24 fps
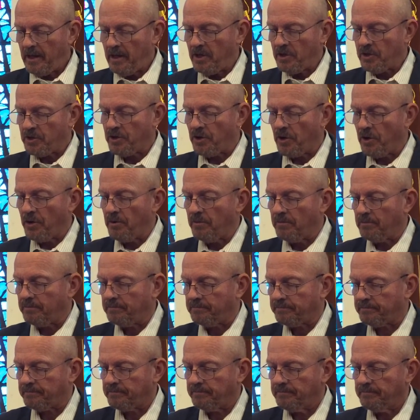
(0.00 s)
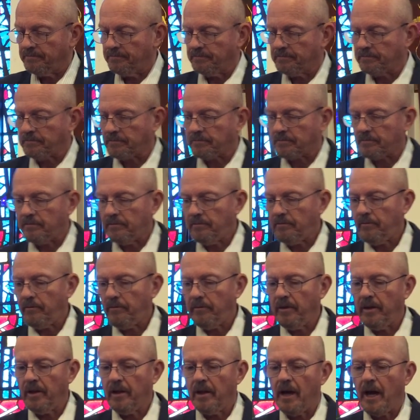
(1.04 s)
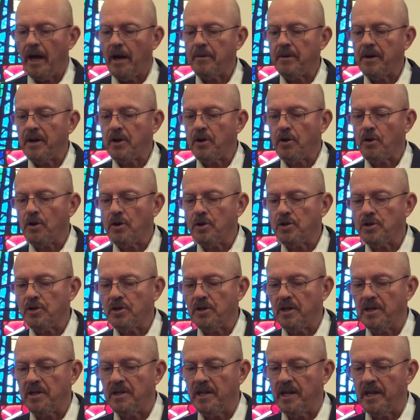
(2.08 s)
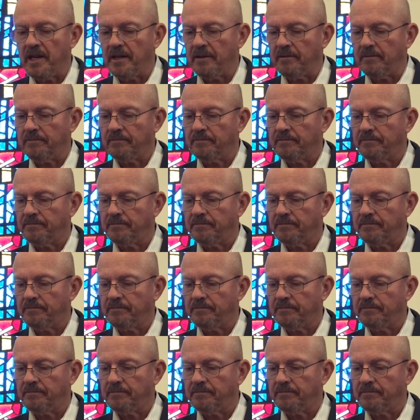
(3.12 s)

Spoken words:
So, I would encourage you today,